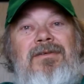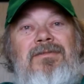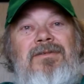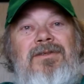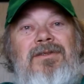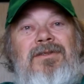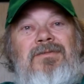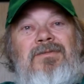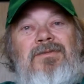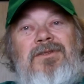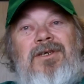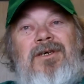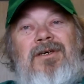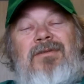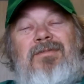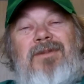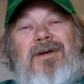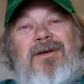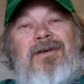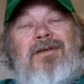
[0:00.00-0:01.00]
which was
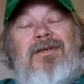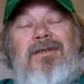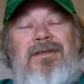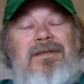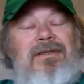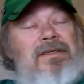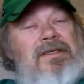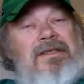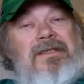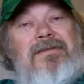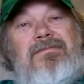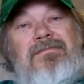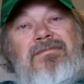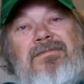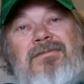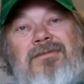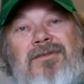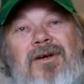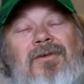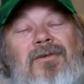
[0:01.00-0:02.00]
all part of
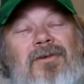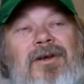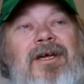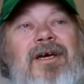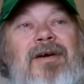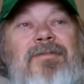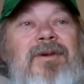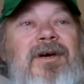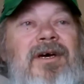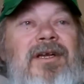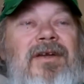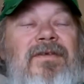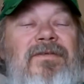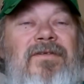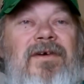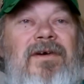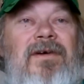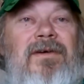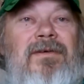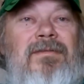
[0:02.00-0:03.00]
growing up on the
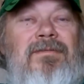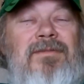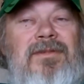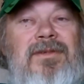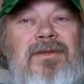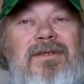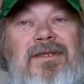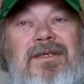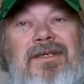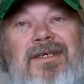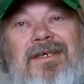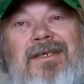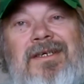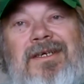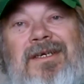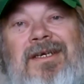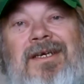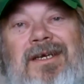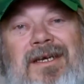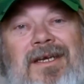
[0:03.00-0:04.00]
farm
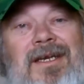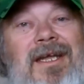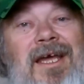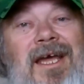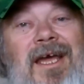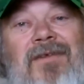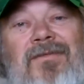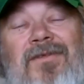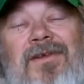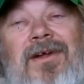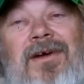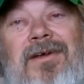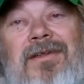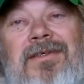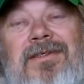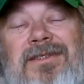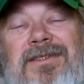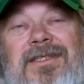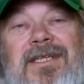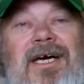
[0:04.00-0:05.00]
and having
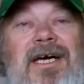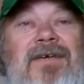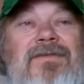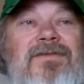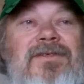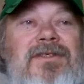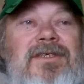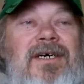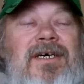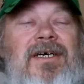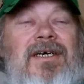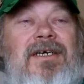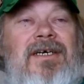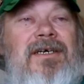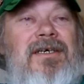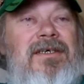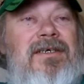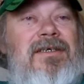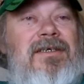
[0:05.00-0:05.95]
all this livestock.